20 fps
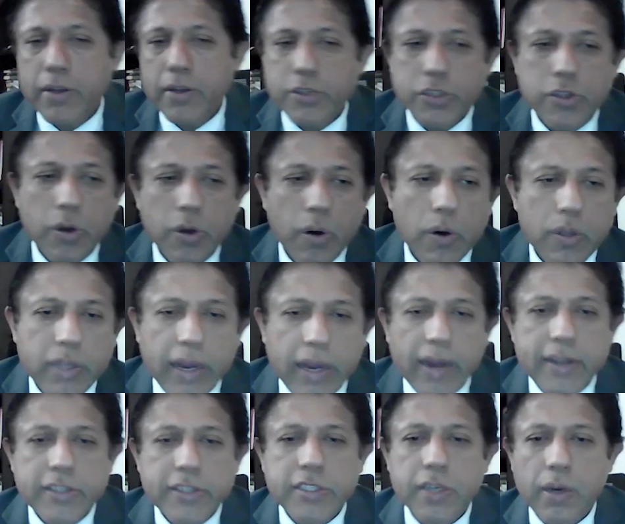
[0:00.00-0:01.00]
So
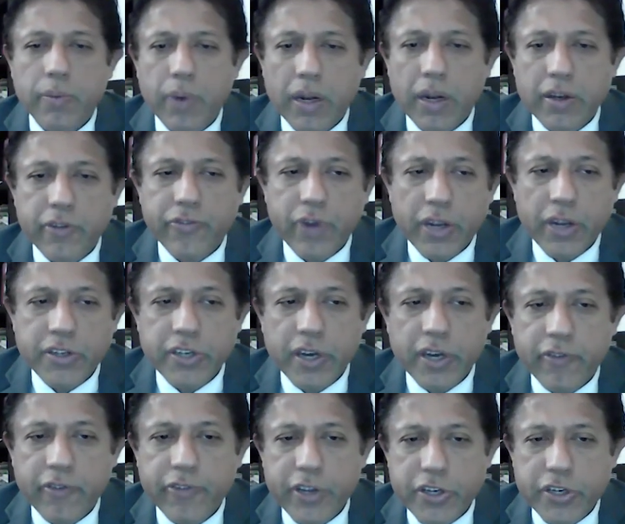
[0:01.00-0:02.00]
that is one
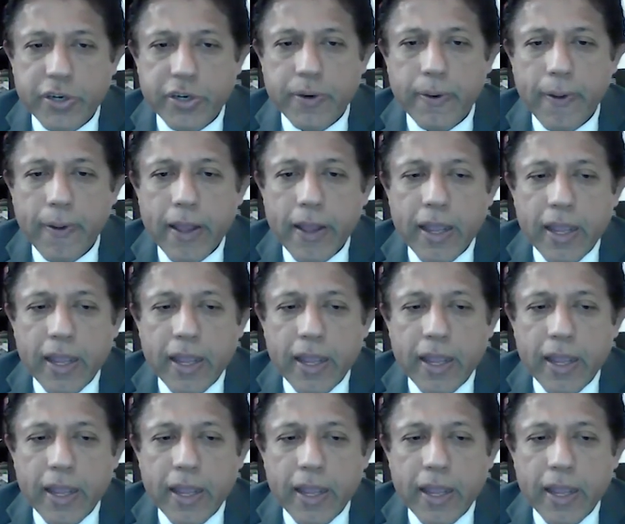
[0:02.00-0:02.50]
differentiating feature.